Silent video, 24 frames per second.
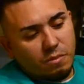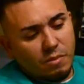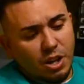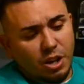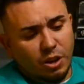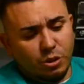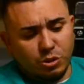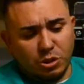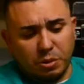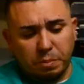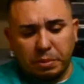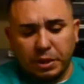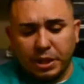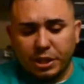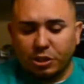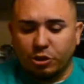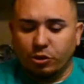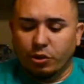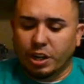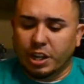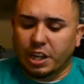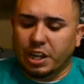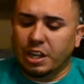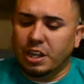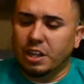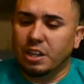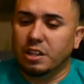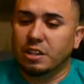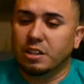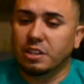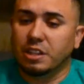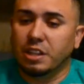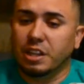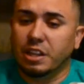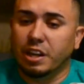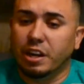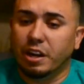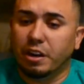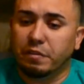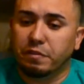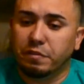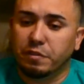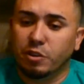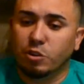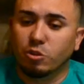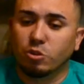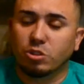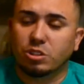It was a bit tricky, the
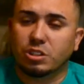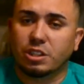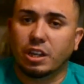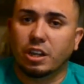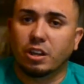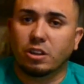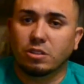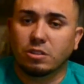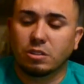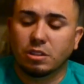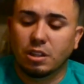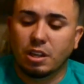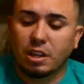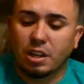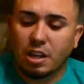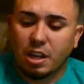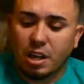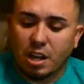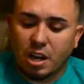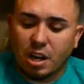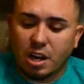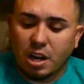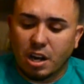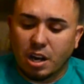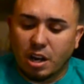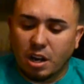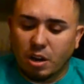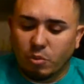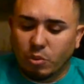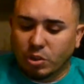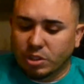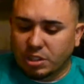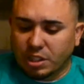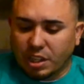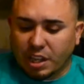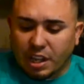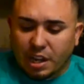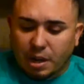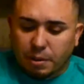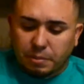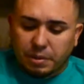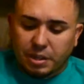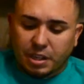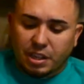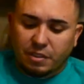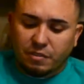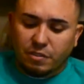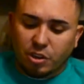fuel cell. Once again, I'm
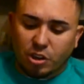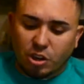going to give you